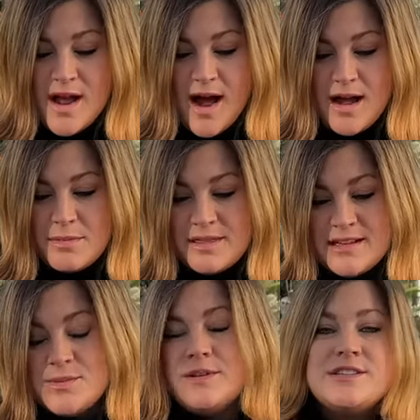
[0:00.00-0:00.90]
but
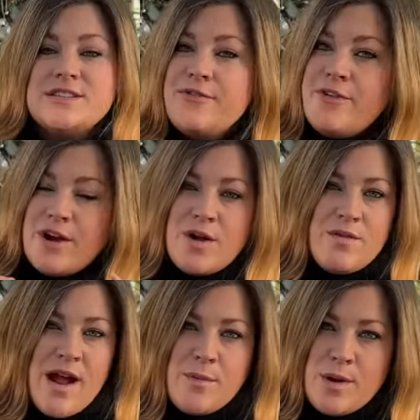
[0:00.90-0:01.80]
this one's just very
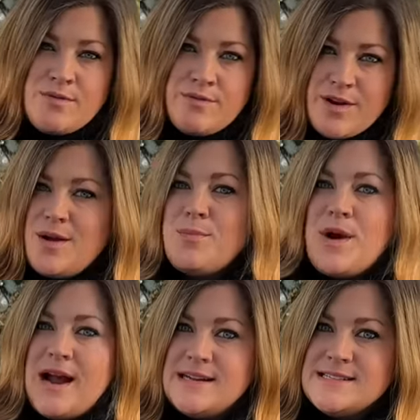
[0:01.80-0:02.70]
vibrant, very
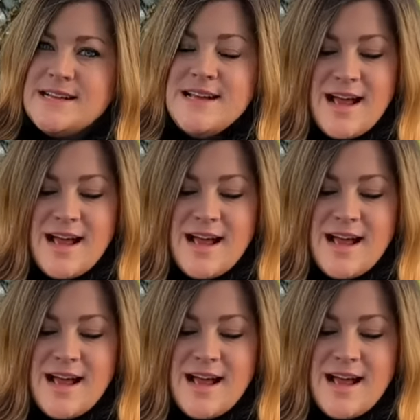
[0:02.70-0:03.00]
bright,